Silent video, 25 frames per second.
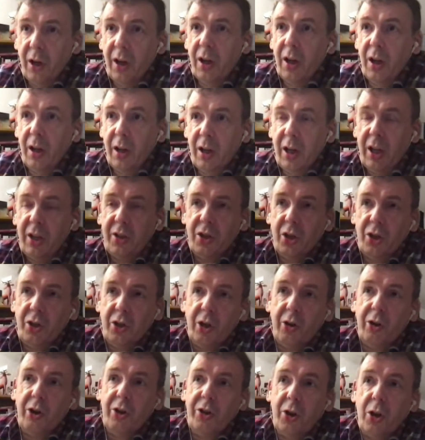It's a
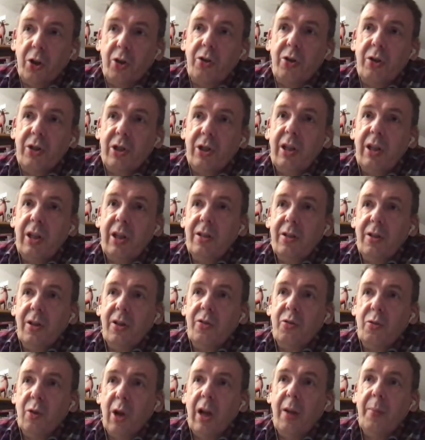gerontocracy, so it's
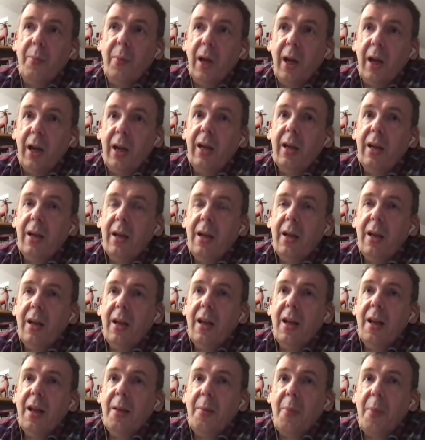run by
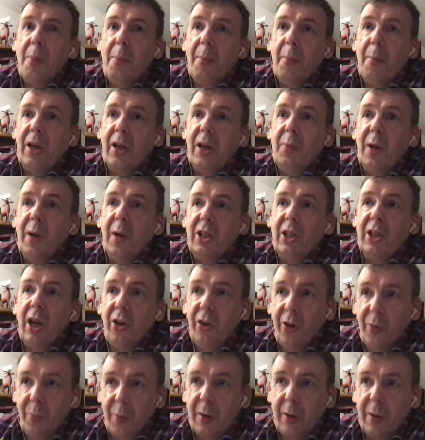much elder
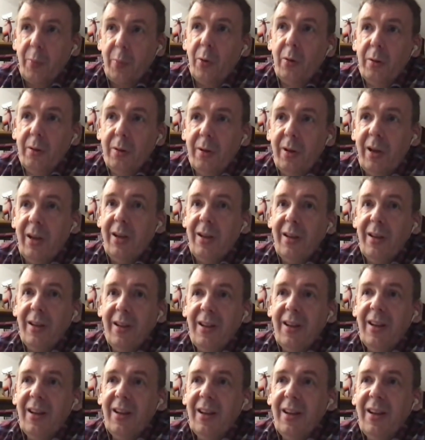people
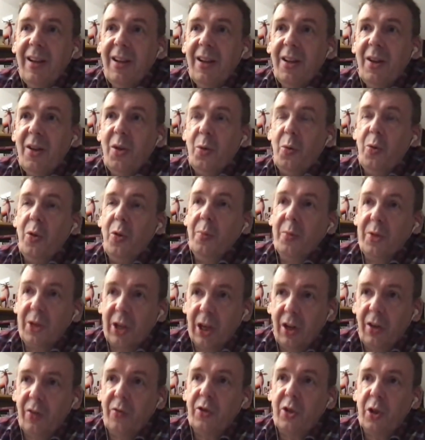who
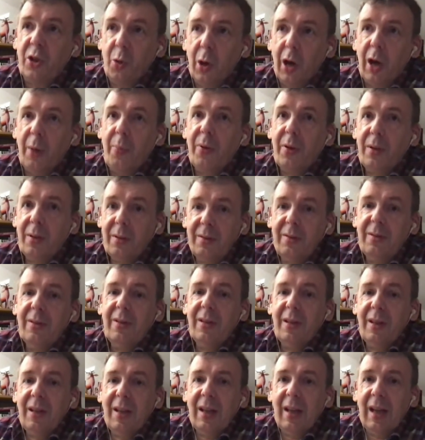themselves grew up
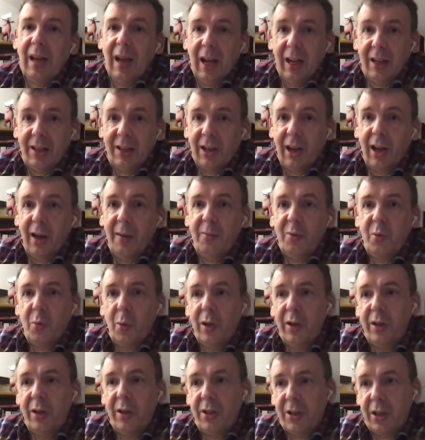at
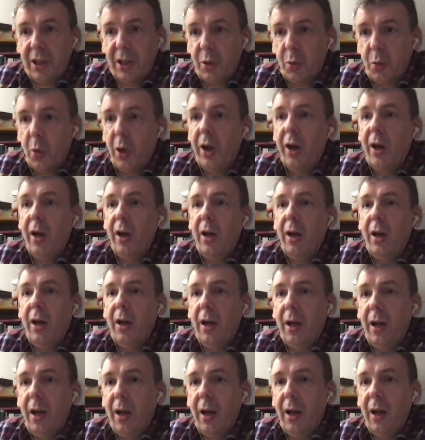times when these things were
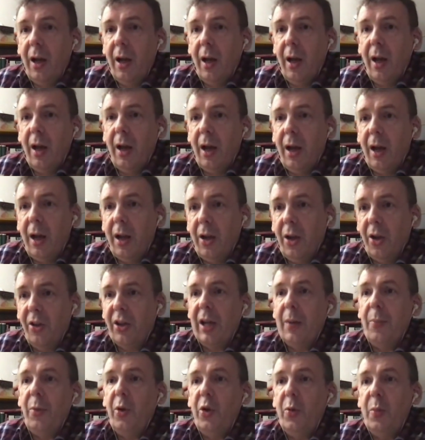not
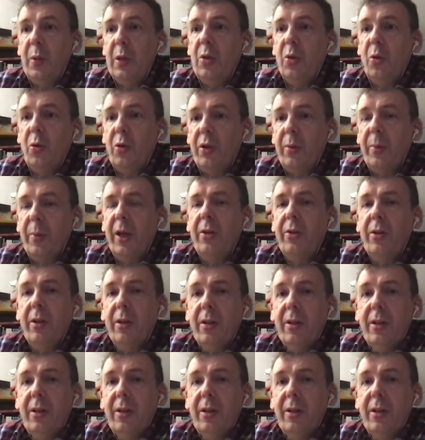able to be talked about,